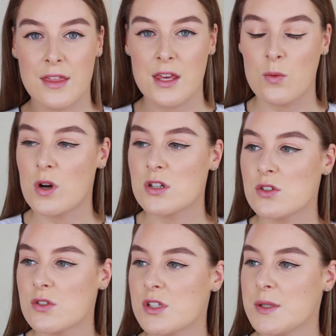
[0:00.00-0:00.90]
The wand
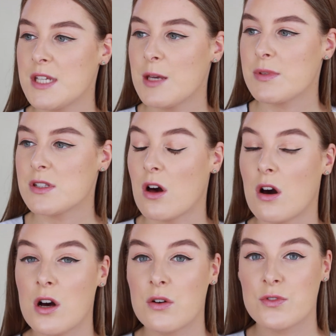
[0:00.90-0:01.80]
also tapers
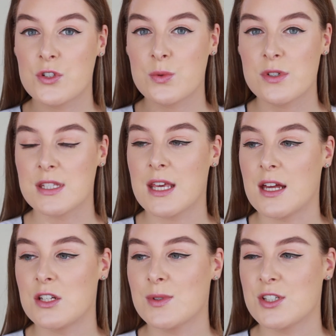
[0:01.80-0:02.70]
off towards the
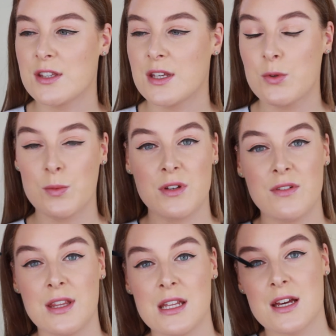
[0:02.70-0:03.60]
end, which I think will be
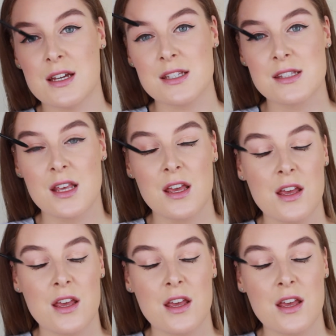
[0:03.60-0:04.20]
really nice